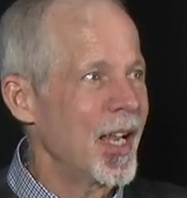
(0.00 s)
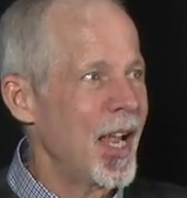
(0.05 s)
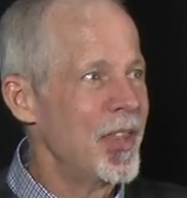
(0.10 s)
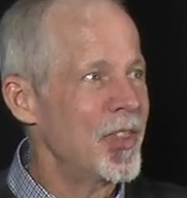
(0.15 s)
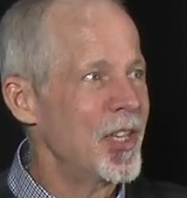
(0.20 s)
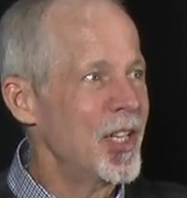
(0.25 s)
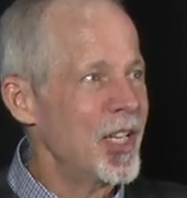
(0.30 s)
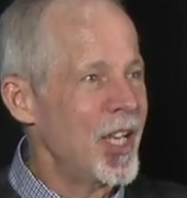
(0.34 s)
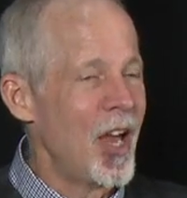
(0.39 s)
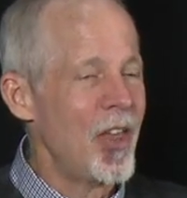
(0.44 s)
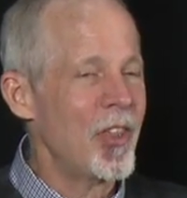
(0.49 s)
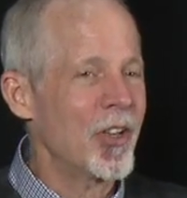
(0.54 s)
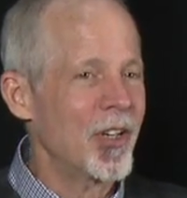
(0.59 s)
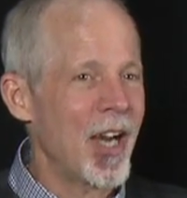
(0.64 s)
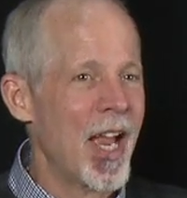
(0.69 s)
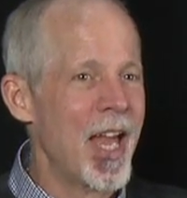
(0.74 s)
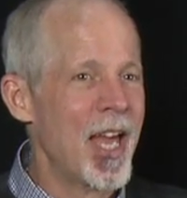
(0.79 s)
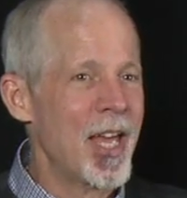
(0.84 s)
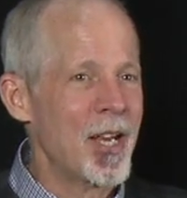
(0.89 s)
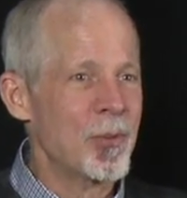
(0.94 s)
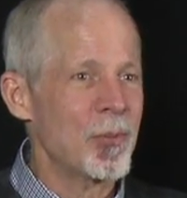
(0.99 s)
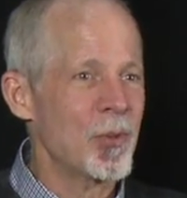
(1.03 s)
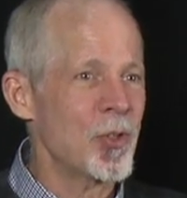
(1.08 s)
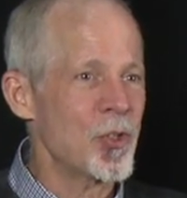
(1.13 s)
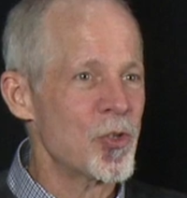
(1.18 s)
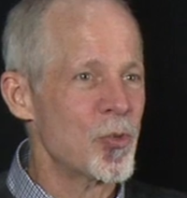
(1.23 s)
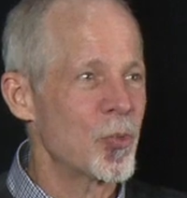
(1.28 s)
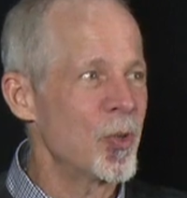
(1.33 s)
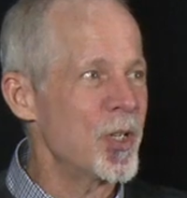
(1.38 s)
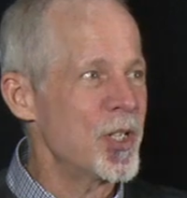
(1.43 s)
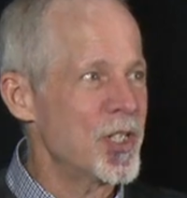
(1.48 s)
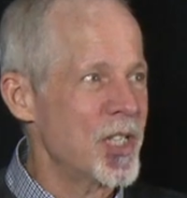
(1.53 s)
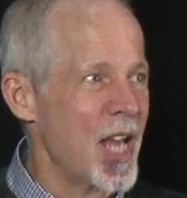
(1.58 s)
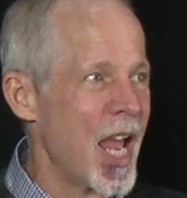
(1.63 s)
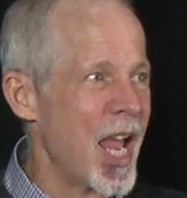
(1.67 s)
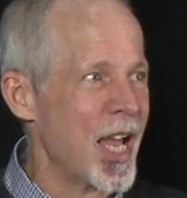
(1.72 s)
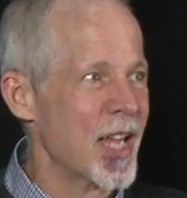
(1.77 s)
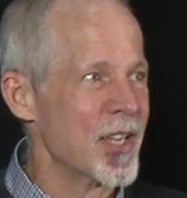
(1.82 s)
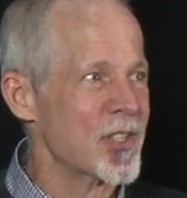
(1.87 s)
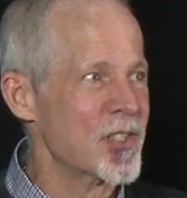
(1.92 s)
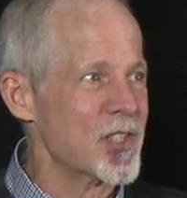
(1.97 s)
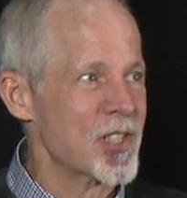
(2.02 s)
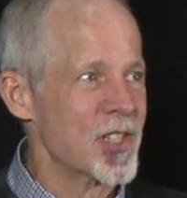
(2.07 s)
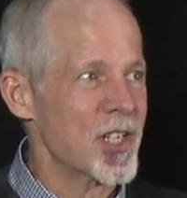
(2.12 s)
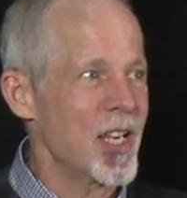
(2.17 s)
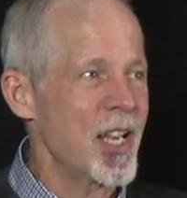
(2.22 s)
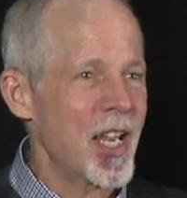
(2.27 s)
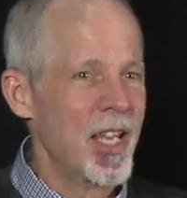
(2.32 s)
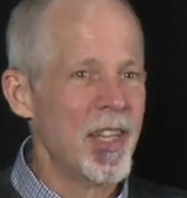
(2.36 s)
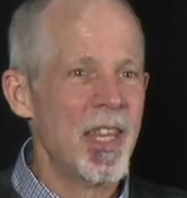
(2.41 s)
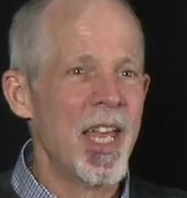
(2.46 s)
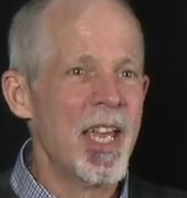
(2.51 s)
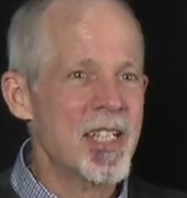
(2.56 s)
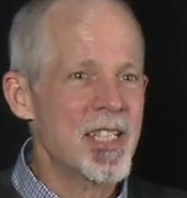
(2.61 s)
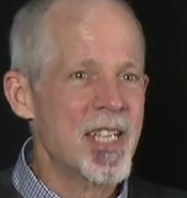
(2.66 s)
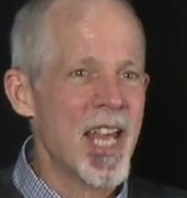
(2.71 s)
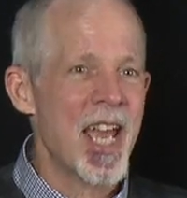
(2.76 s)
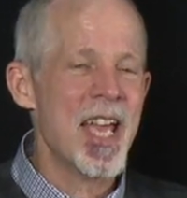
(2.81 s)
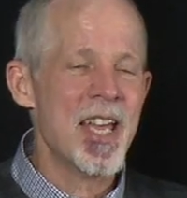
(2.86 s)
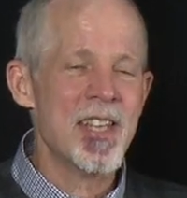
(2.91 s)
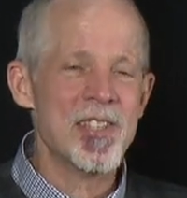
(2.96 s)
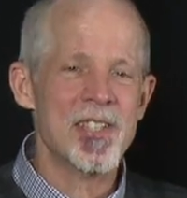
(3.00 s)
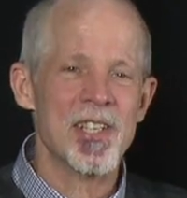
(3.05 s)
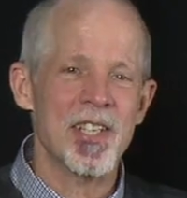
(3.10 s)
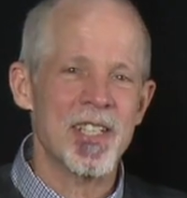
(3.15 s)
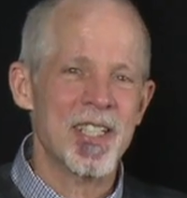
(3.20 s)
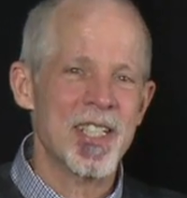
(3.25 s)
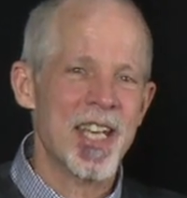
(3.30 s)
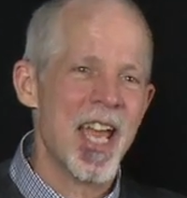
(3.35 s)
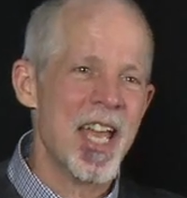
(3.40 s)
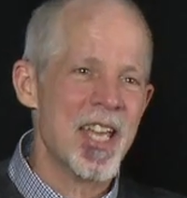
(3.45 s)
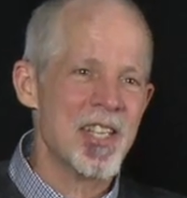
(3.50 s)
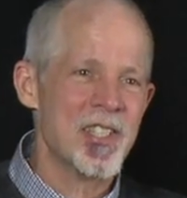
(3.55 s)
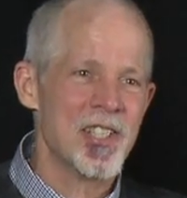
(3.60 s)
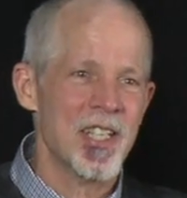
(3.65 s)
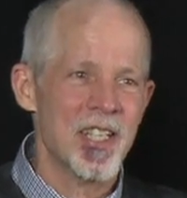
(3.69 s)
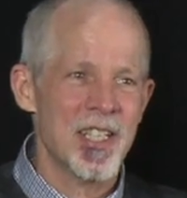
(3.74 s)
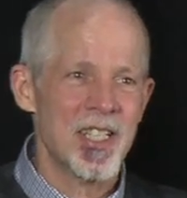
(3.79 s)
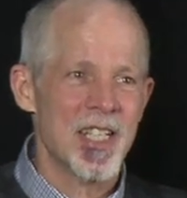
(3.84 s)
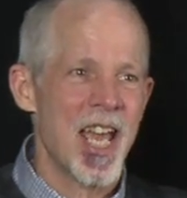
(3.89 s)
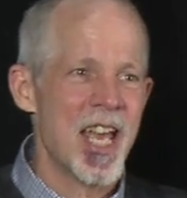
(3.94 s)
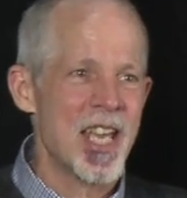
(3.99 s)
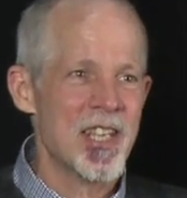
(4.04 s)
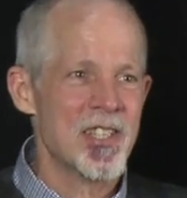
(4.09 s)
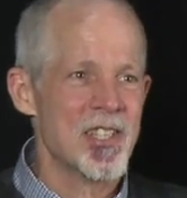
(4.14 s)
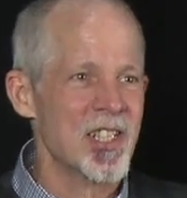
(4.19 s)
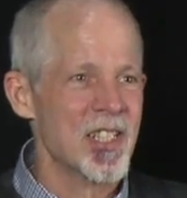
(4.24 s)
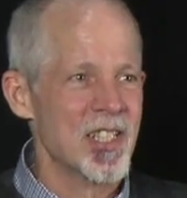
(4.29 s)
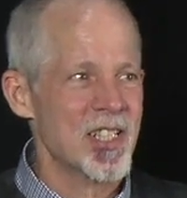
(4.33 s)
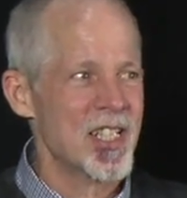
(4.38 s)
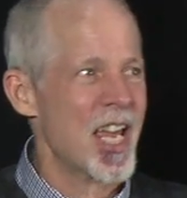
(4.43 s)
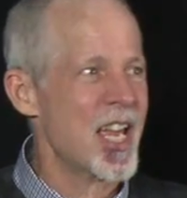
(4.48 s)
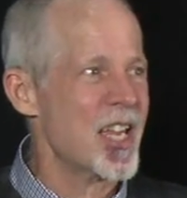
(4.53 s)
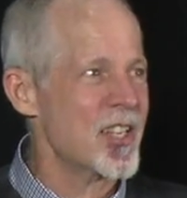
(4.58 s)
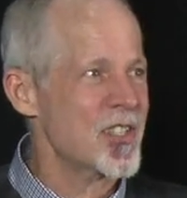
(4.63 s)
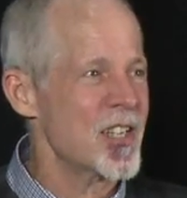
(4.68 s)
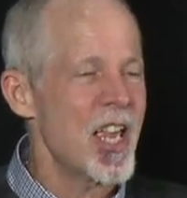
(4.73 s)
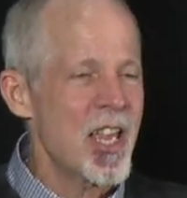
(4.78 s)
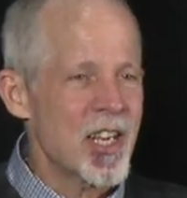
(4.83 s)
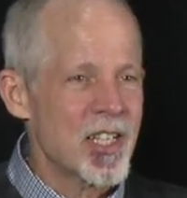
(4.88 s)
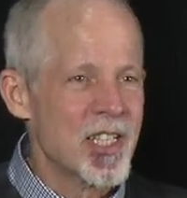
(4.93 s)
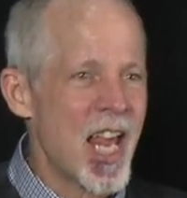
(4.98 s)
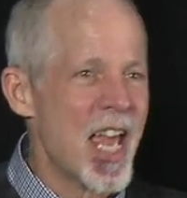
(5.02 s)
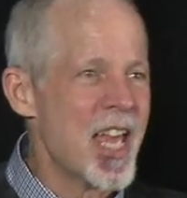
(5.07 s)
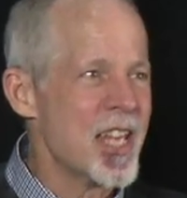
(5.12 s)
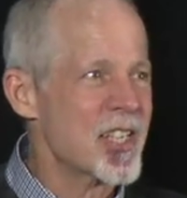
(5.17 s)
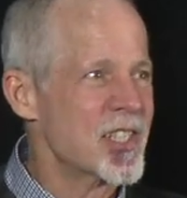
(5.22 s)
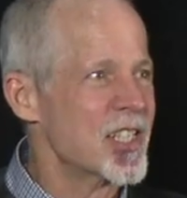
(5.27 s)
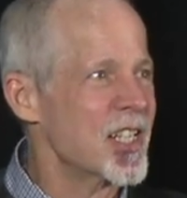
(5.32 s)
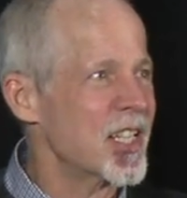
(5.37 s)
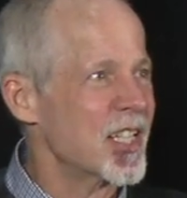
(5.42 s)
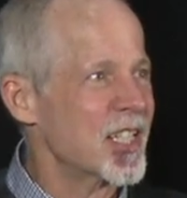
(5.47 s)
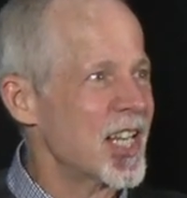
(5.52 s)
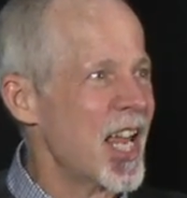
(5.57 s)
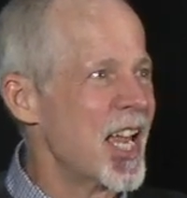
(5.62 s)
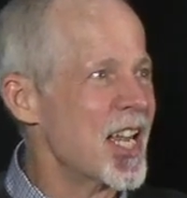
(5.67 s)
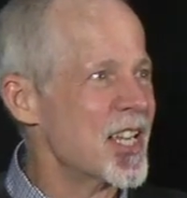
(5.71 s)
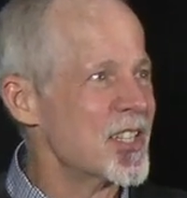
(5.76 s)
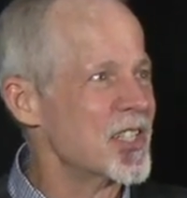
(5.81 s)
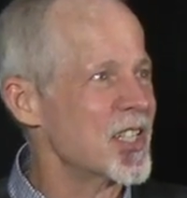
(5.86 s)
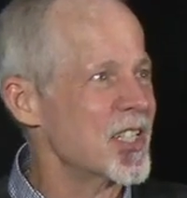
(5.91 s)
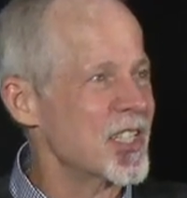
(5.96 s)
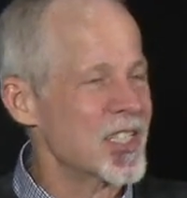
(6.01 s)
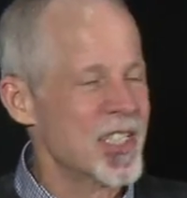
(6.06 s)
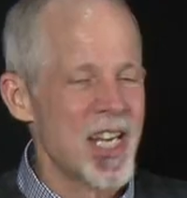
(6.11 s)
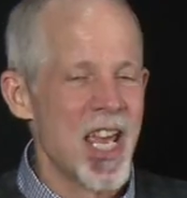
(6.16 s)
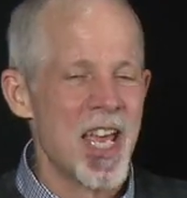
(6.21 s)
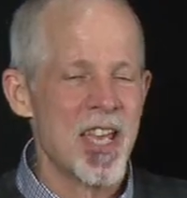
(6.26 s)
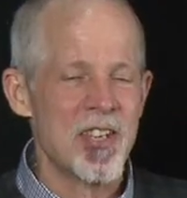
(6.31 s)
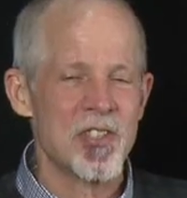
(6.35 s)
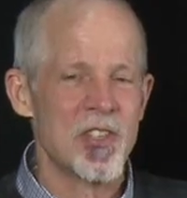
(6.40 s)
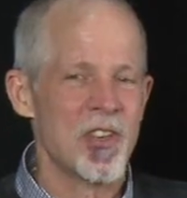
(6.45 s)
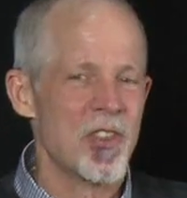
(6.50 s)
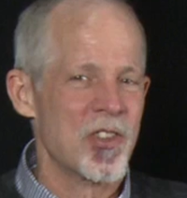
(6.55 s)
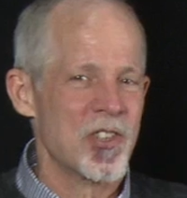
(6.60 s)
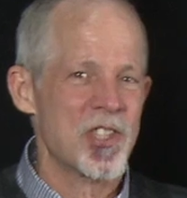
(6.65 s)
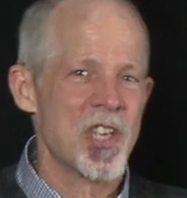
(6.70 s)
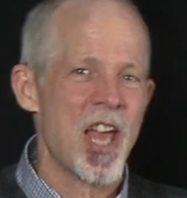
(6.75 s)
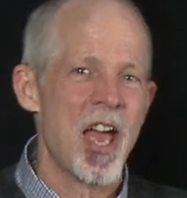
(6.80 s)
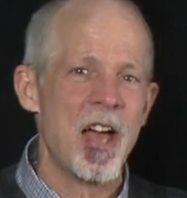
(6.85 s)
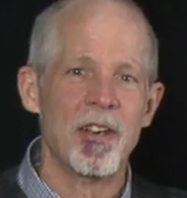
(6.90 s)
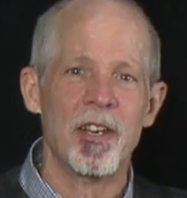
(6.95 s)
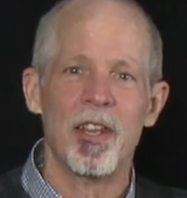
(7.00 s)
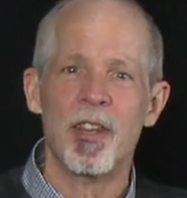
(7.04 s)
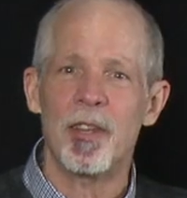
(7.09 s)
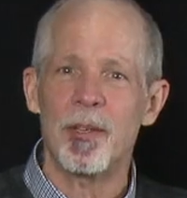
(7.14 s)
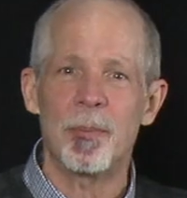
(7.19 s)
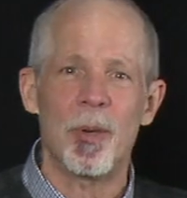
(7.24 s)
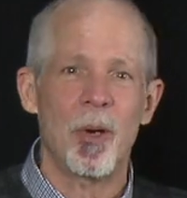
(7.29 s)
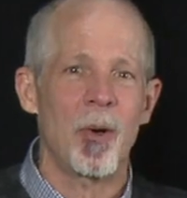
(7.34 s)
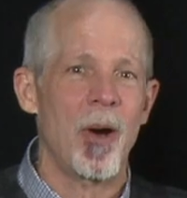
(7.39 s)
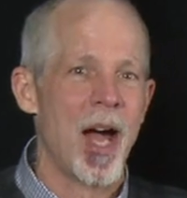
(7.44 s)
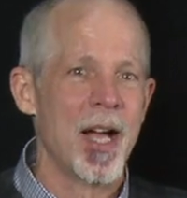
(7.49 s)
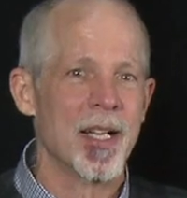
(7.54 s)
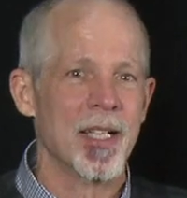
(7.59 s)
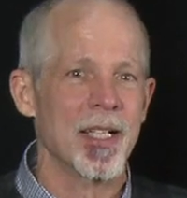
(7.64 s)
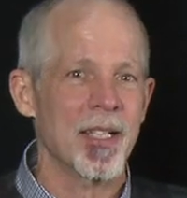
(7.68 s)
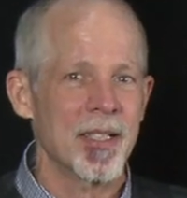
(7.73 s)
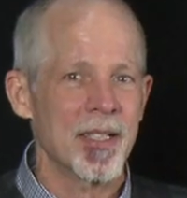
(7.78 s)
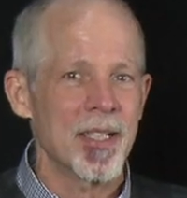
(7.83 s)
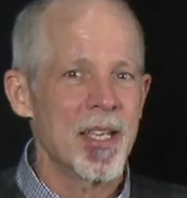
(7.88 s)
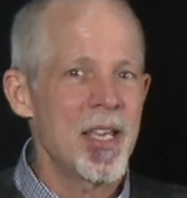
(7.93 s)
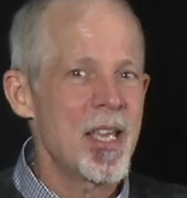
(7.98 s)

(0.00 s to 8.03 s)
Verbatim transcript: And the other animals would dance and they dance and dance and dance and dance, dance and dance and dance to the sound of the maraca.